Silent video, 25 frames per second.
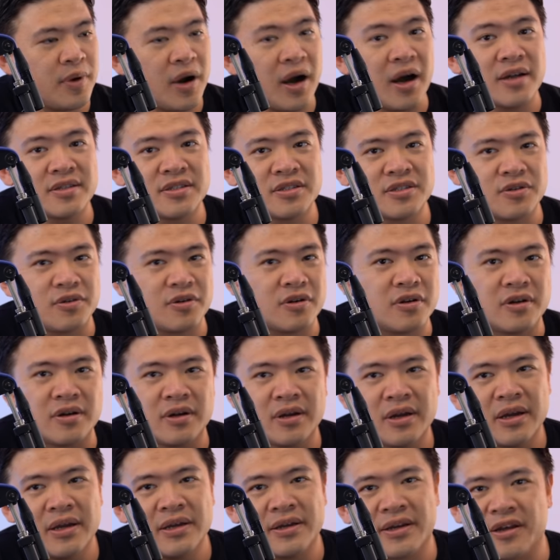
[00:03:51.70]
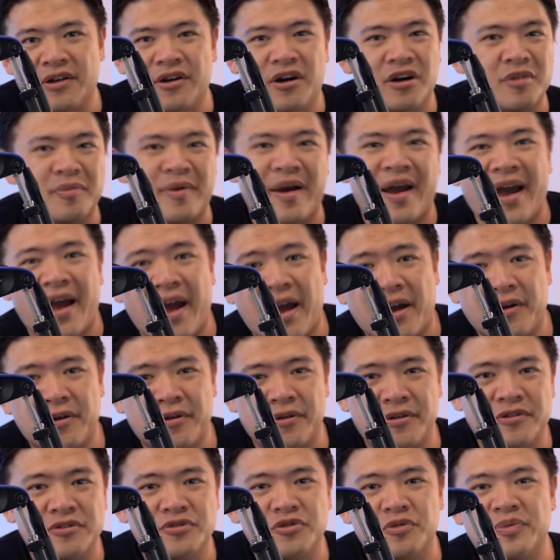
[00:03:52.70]
bots, or we call them
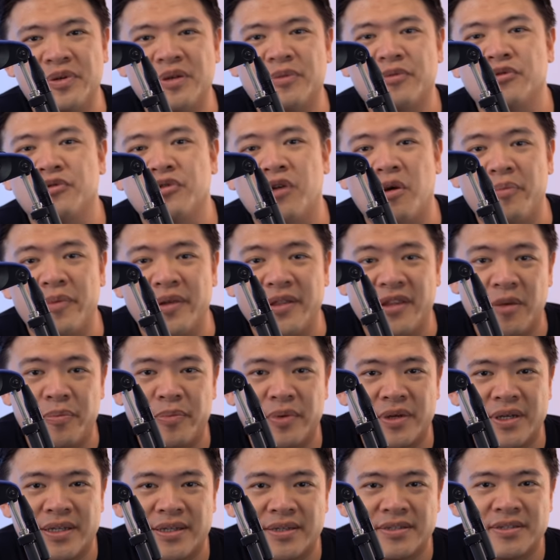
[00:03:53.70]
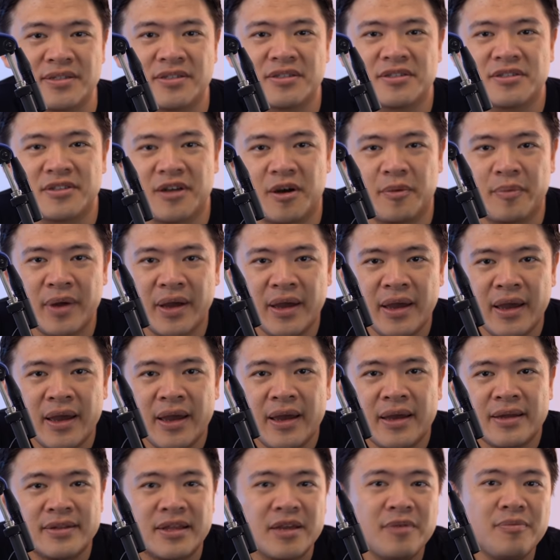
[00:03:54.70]
hackers or people who are manipulating the system,
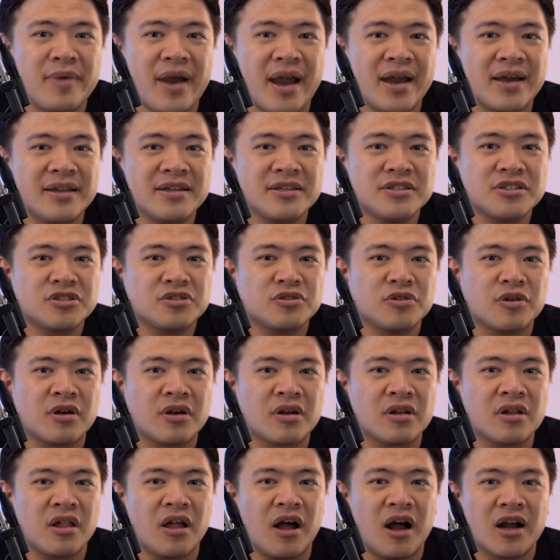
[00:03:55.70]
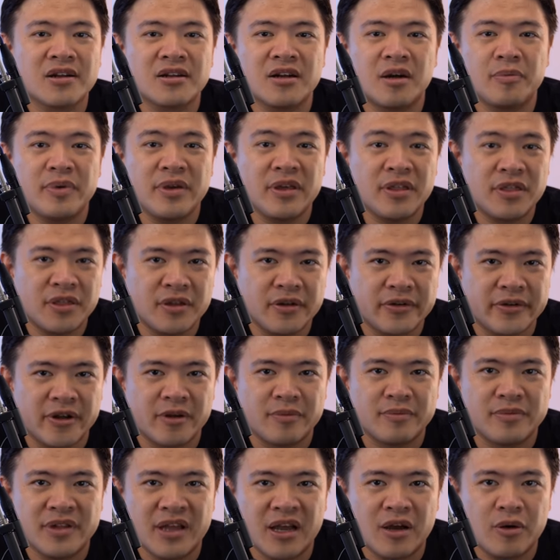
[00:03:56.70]
they managed to clog up
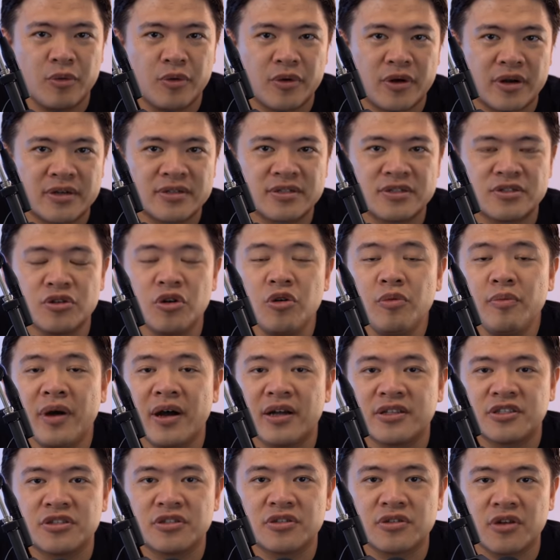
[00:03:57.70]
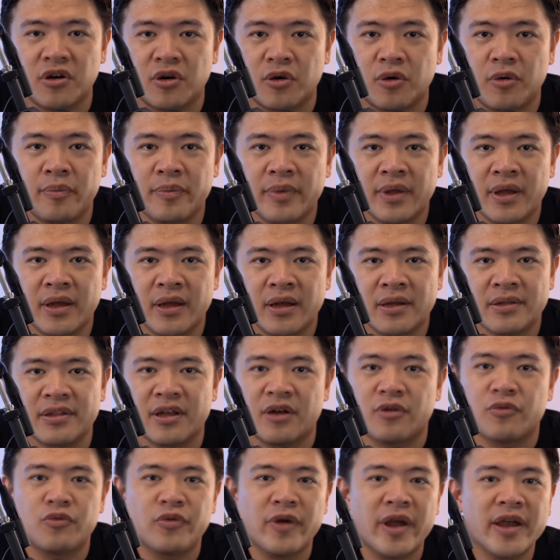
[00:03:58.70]
Ethereum network so much so
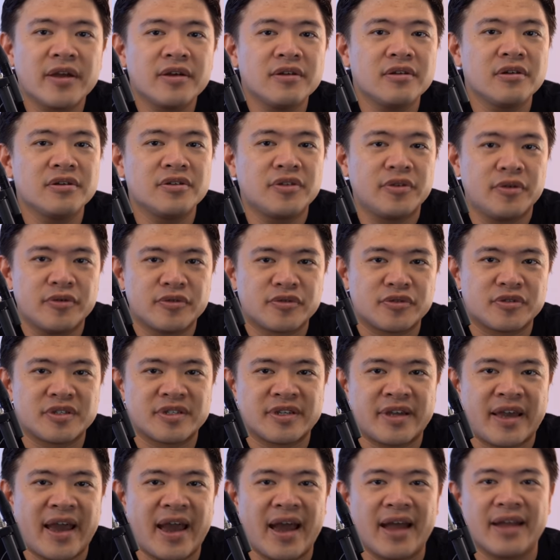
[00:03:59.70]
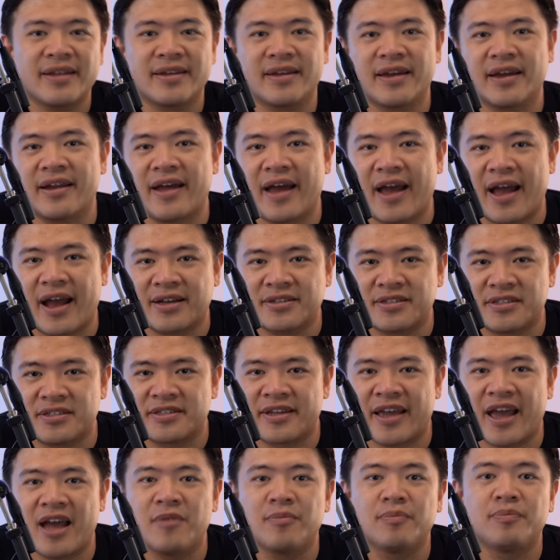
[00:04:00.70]
that regular users can't get
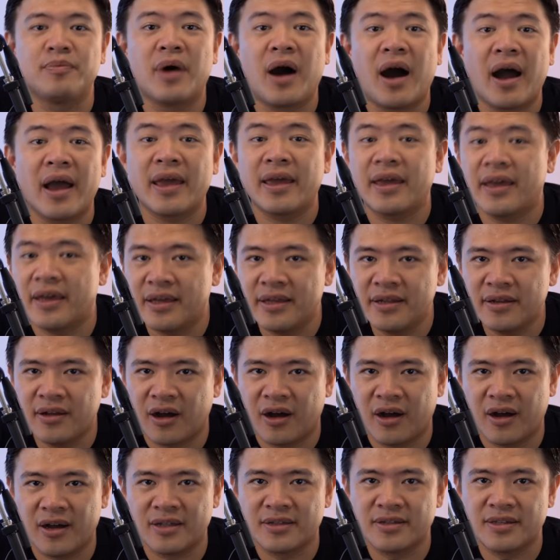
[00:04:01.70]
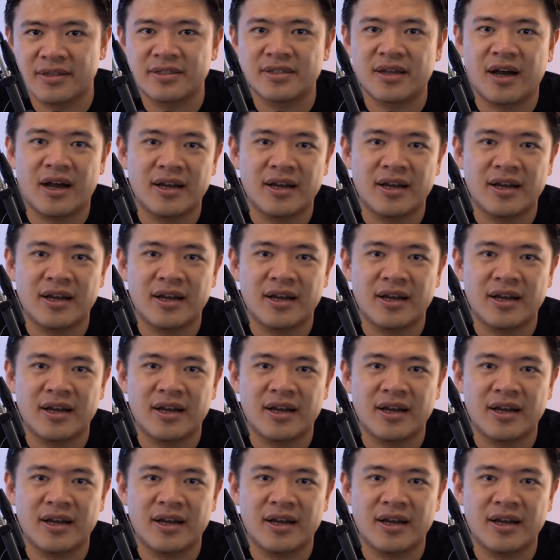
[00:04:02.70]
access, can't buy in on this